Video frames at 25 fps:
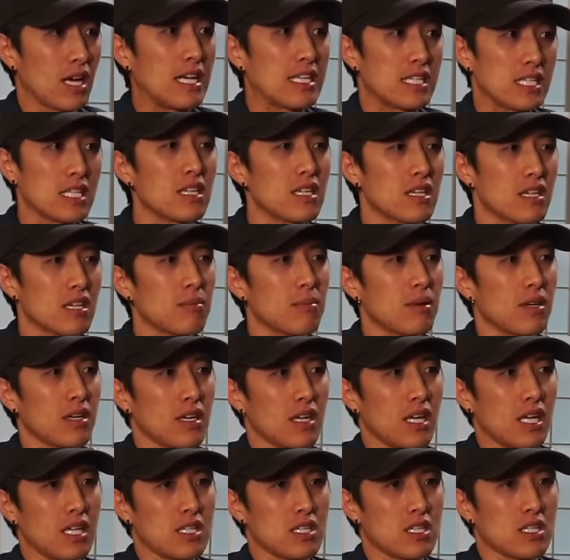I did hear about
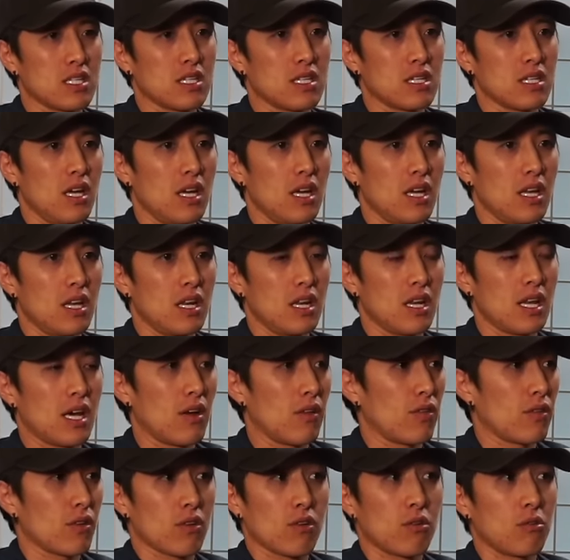Genshin and how
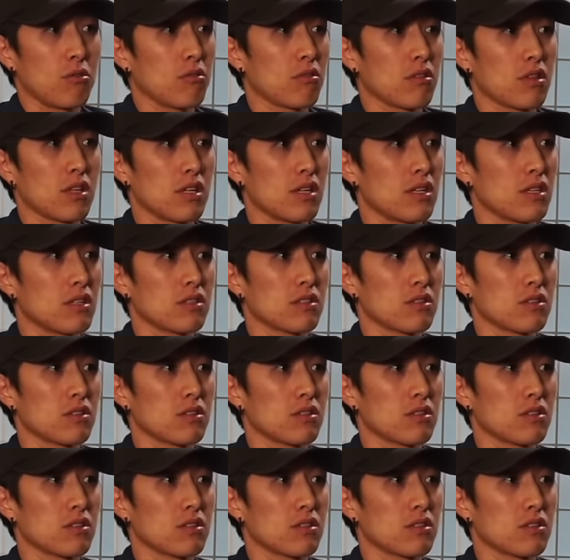they're cool with it.